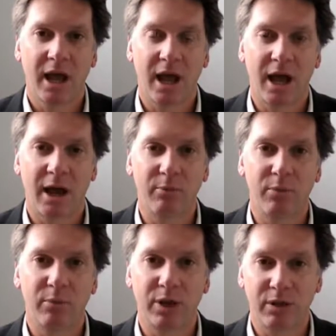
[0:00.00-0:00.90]

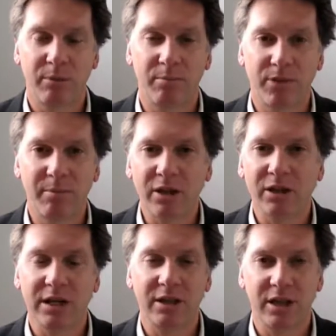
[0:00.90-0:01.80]

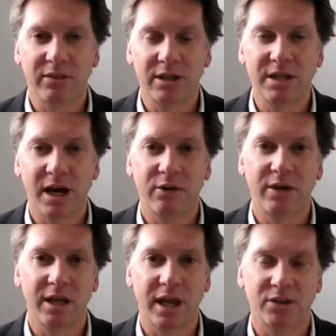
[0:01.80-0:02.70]
The data
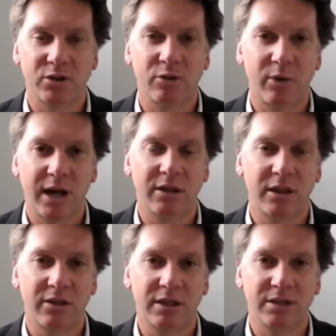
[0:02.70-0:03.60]
indicates already
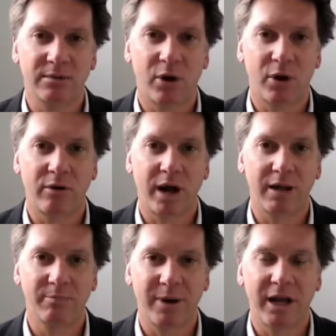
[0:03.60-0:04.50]
that things are
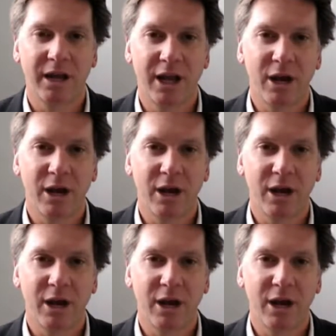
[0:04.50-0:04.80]
moderating, but